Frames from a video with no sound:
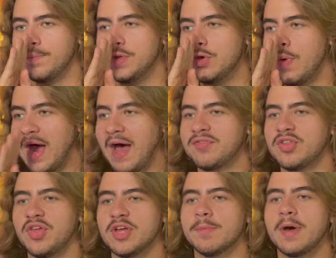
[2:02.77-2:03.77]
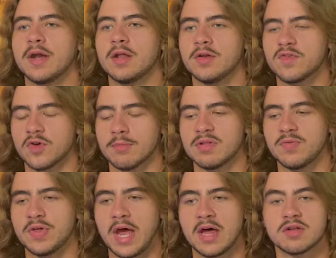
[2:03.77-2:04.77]
You have to think about it in terms of
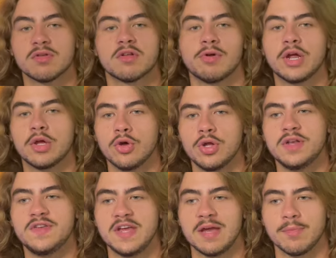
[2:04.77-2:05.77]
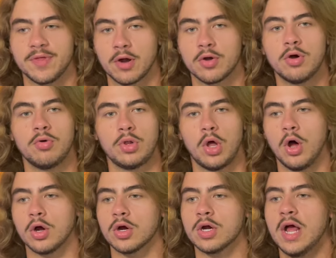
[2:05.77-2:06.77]
the Astros are a good team, but they are no
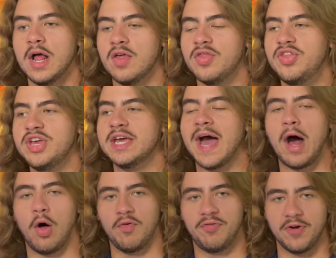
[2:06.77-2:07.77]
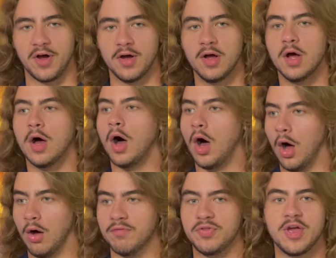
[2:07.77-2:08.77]
longer the alpha
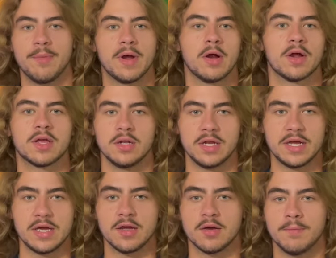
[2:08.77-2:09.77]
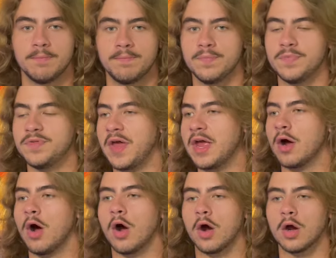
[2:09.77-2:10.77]
of the American League. They
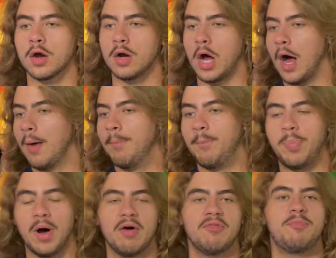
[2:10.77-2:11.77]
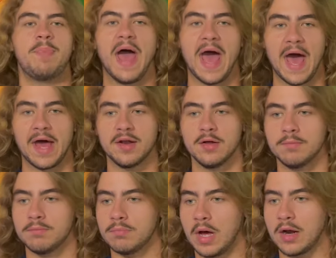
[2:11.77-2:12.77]
are above bad.
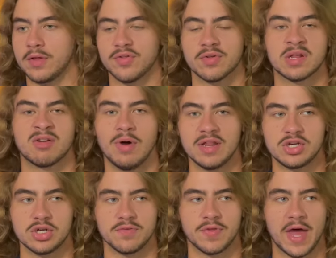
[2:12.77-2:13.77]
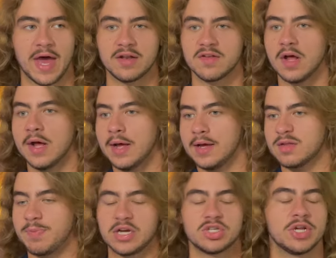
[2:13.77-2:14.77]
I don't think there's a question of that,
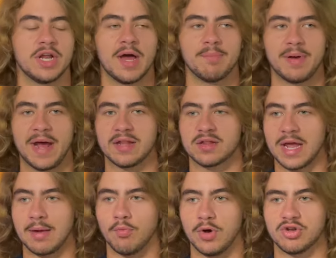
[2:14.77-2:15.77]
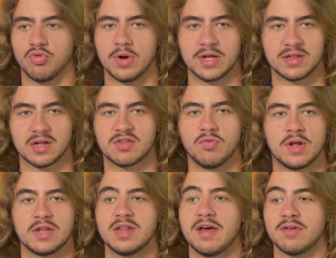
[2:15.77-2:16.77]
especially not past game, what,
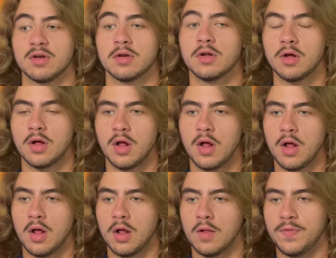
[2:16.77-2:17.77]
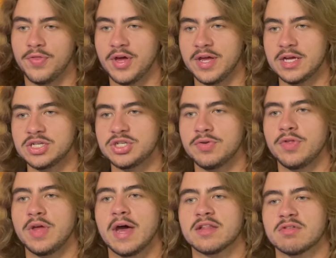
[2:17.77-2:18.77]
26-27. The issue that
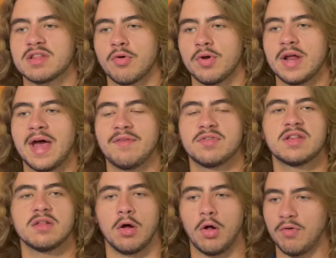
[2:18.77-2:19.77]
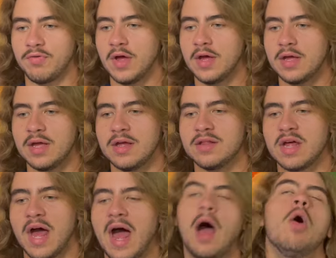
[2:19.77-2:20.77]
the Astros are going to have to solve is
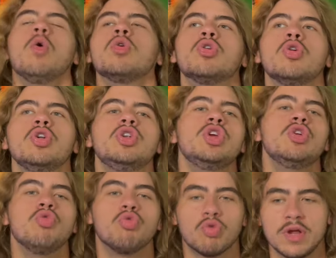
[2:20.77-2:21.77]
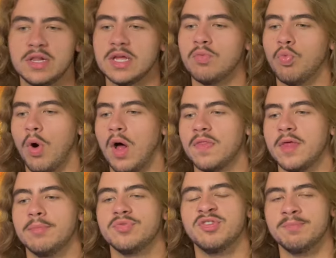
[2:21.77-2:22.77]
how good do you really want
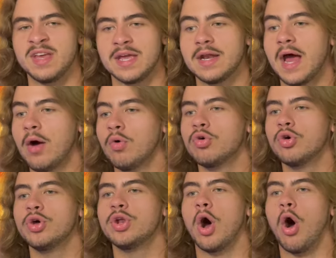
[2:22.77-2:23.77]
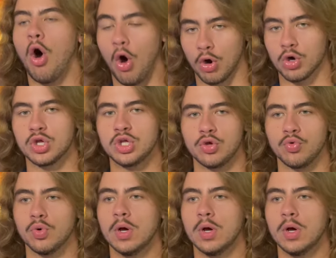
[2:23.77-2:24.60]
them to be, and how good are you?